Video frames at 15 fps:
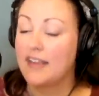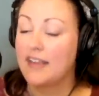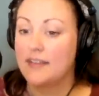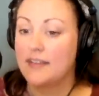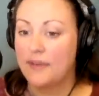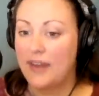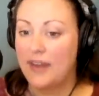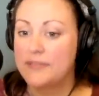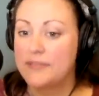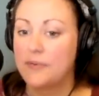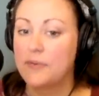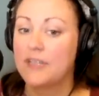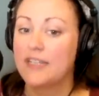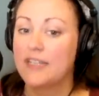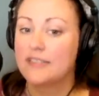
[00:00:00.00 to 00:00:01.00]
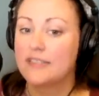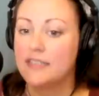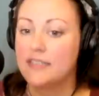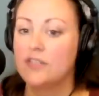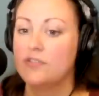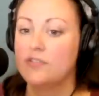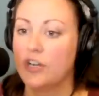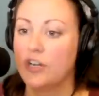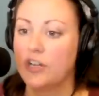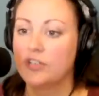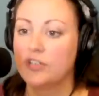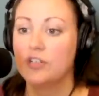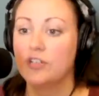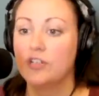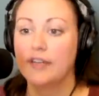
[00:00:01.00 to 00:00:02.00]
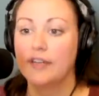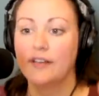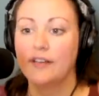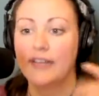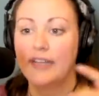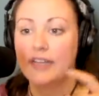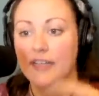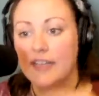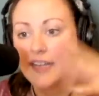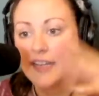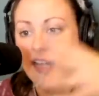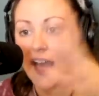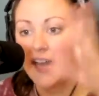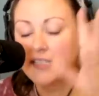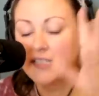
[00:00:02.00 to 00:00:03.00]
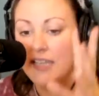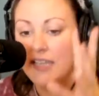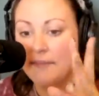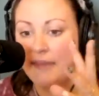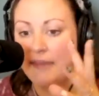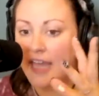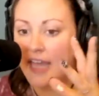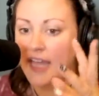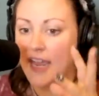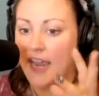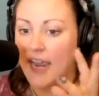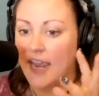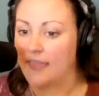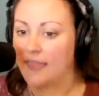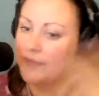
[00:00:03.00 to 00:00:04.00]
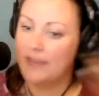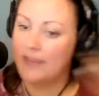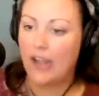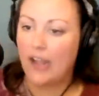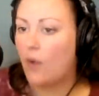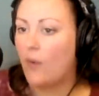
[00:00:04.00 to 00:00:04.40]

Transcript: sometimes I will like see a news article and I'll like kind of skim it and then be like,